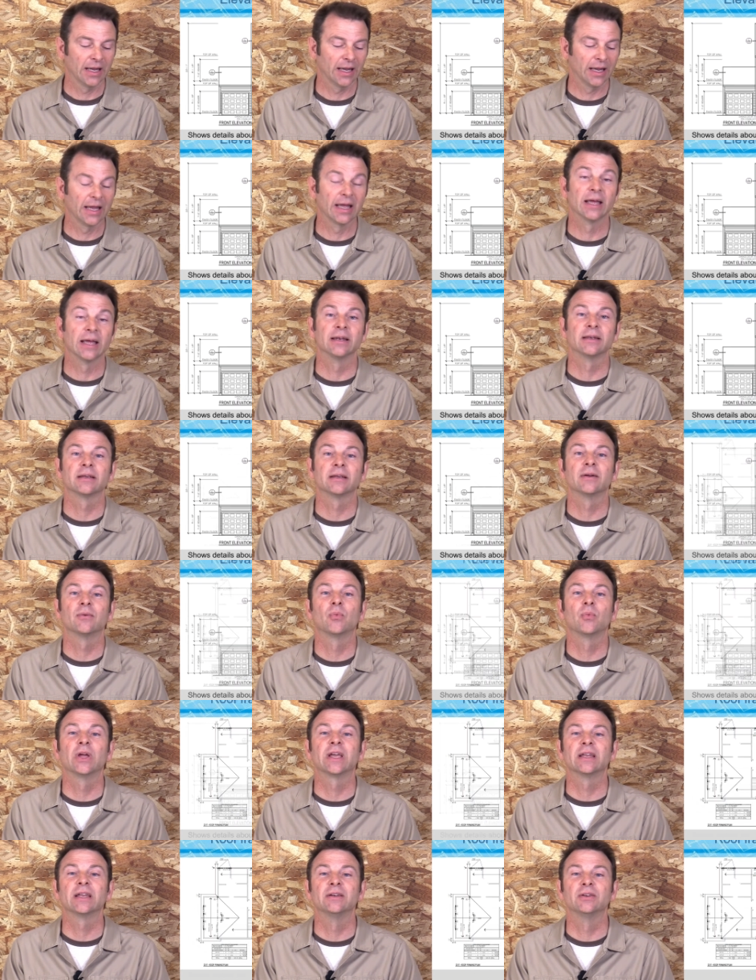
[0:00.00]
and
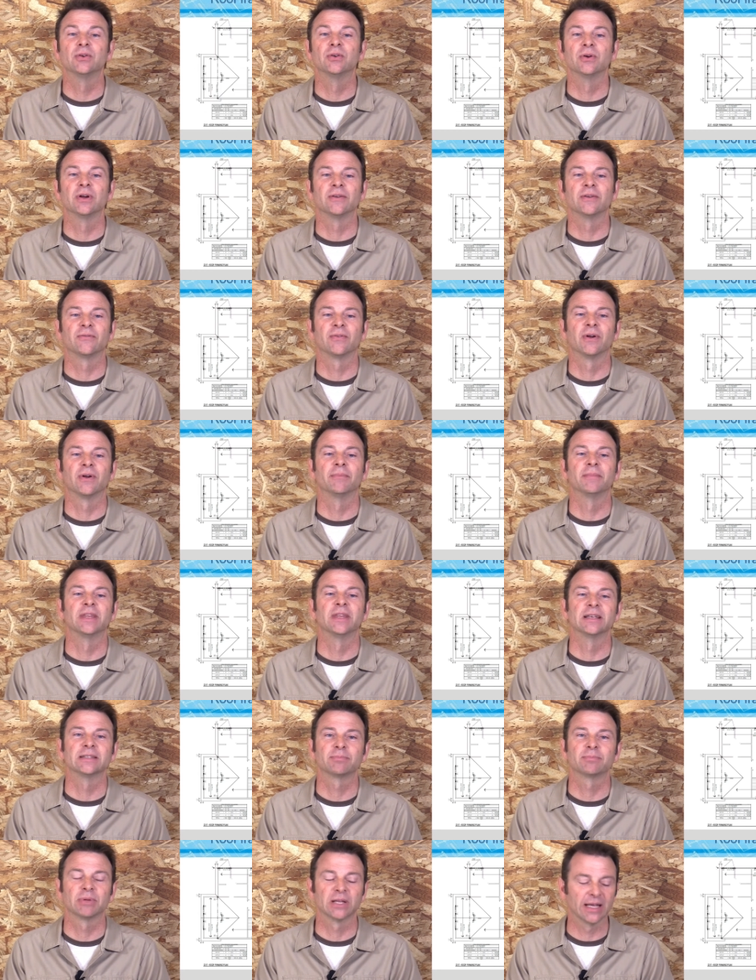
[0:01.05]
we can do it from
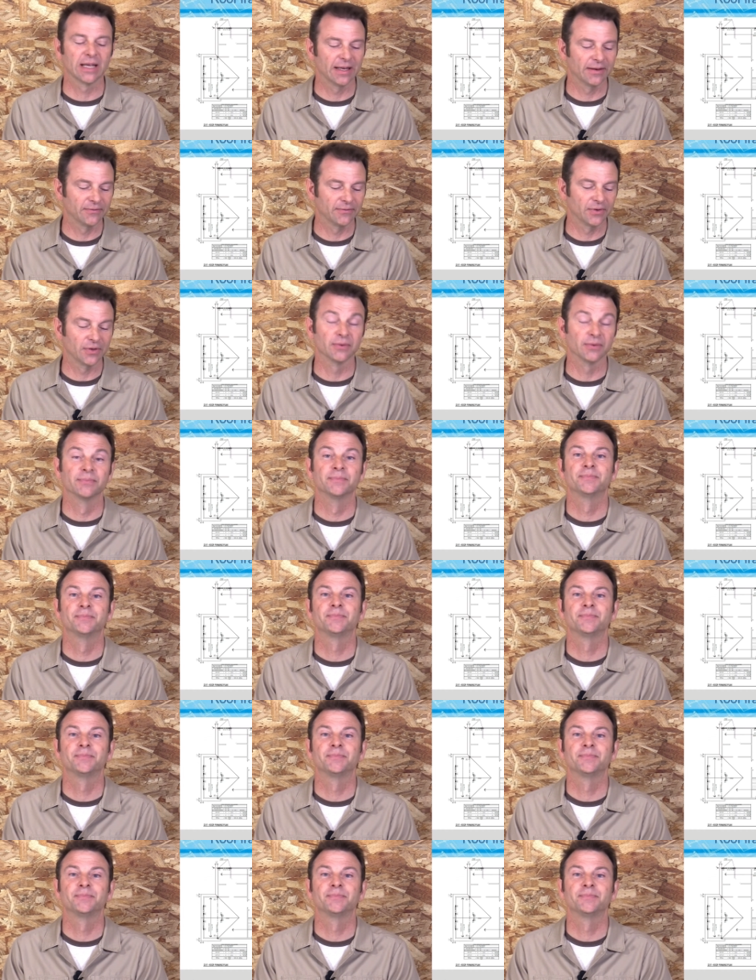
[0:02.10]
this plan view.